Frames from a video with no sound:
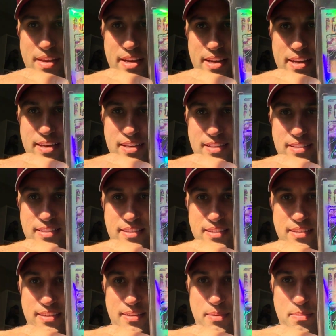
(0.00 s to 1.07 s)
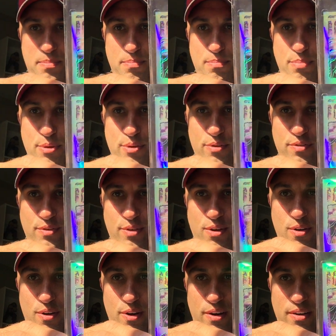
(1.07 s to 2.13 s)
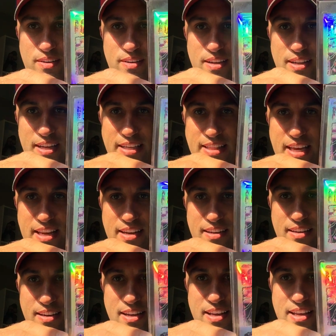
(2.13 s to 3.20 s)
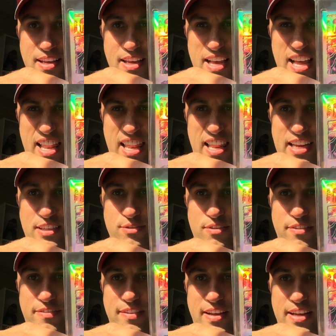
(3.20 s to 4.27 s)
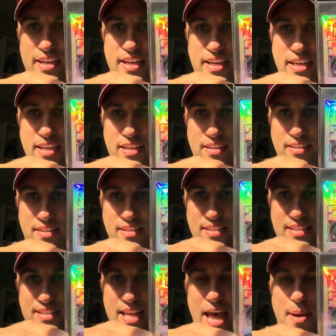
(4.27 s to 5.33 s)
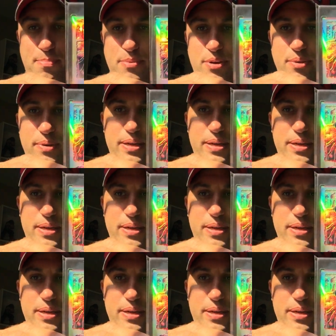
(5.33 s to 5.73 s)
And it's just a beautiful card. I like that electrifying zap to